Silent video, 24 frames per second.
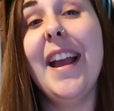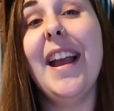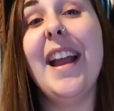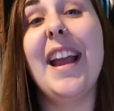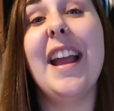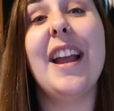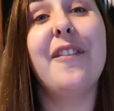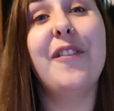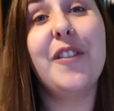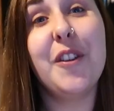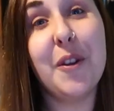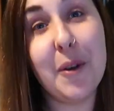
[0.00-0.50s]

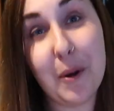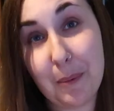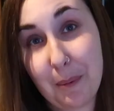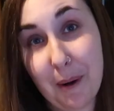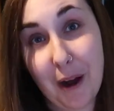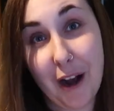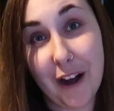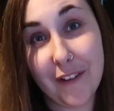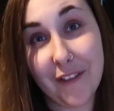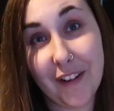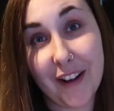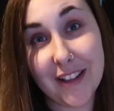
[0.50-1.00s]
If you were
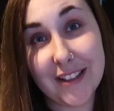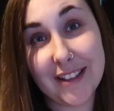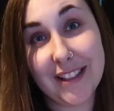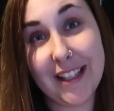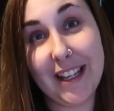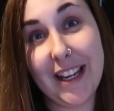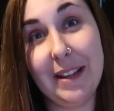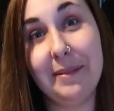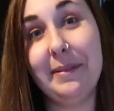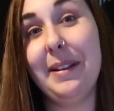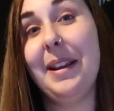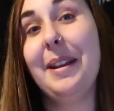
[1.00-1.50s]
part of our
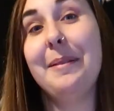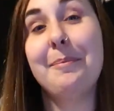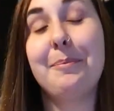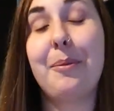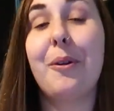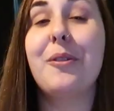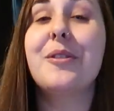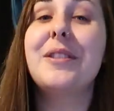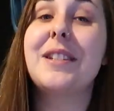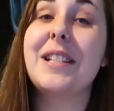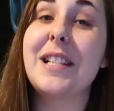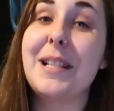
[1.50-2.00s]
team in
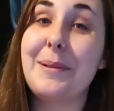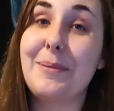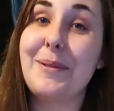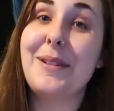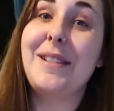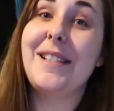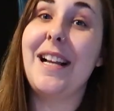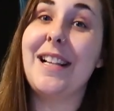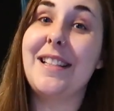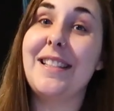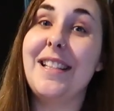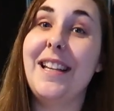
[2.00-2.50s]
Pontins for
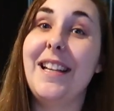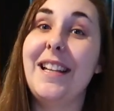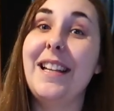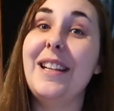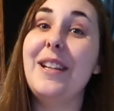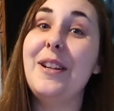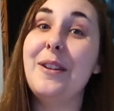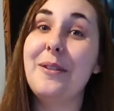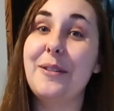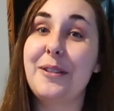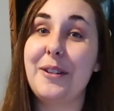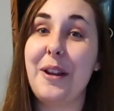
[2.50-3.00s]
Statin,
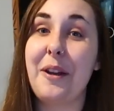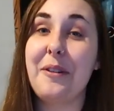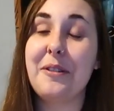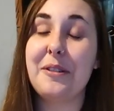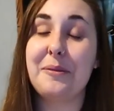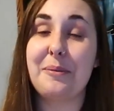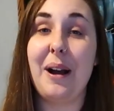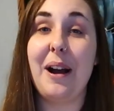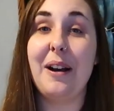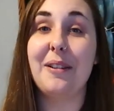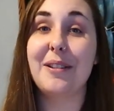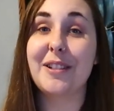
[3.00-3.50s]
you'll know
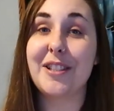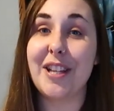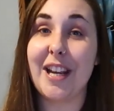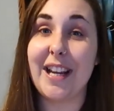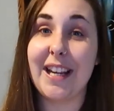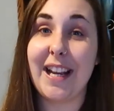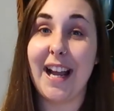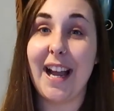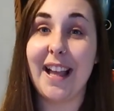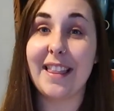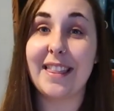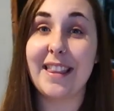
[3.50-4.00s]
as well,
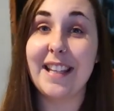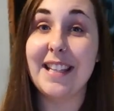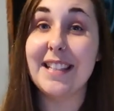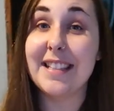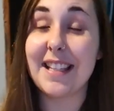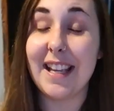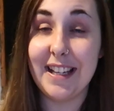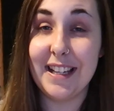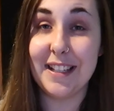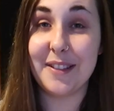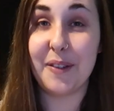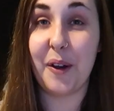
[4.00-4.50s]
Jake had these
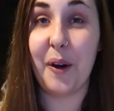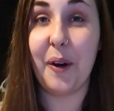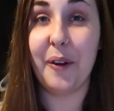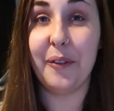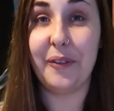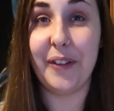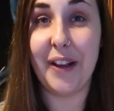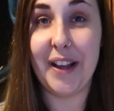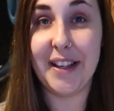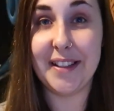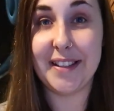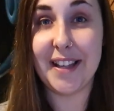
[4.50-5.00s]
in his
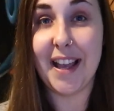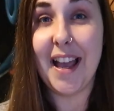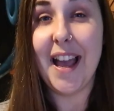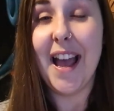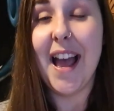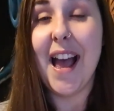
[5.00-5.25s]
office